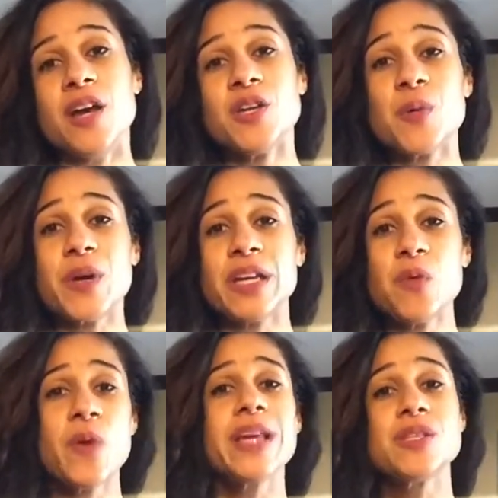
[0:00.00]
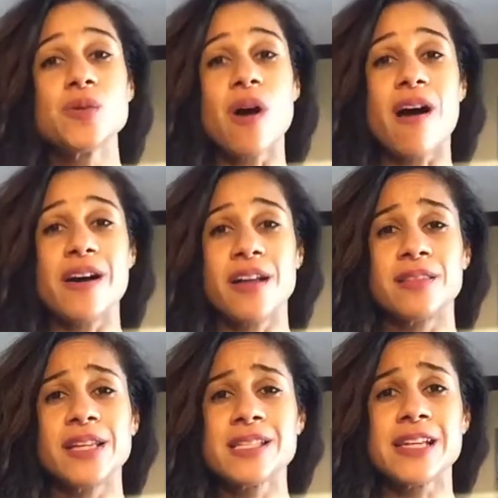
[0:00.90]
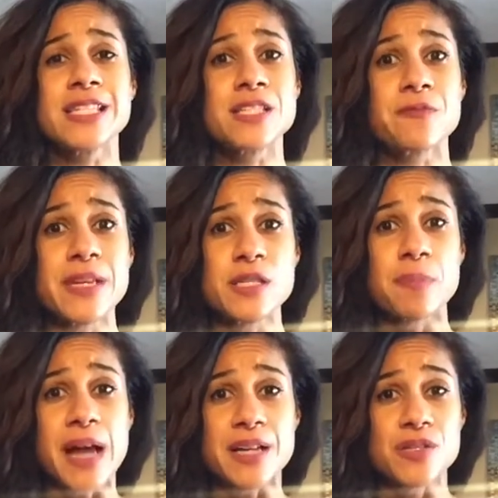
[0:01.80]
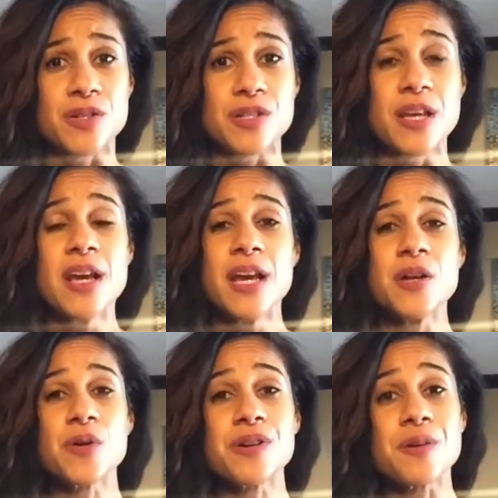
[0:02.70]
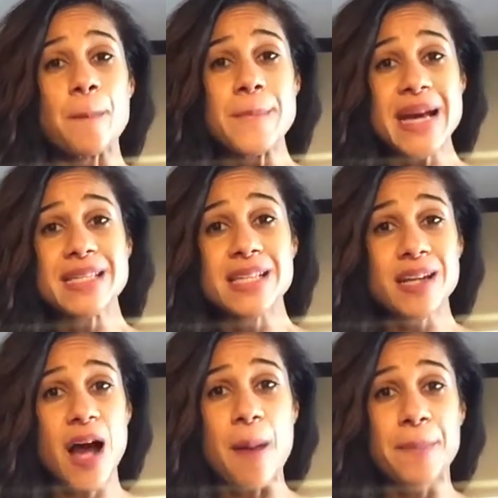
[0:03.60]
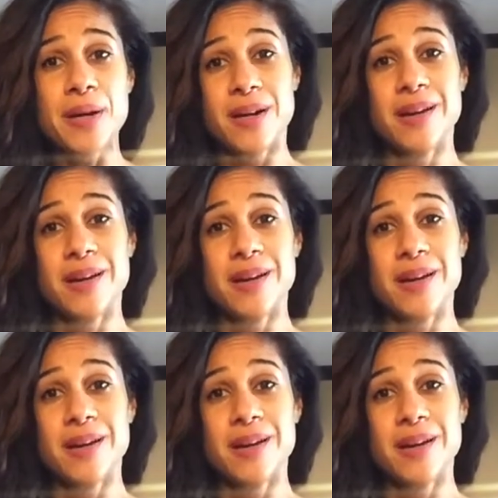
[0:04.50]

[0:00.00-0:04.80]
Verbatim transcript: You're working way too hard on things like Sphinx Blasters in order to mess it up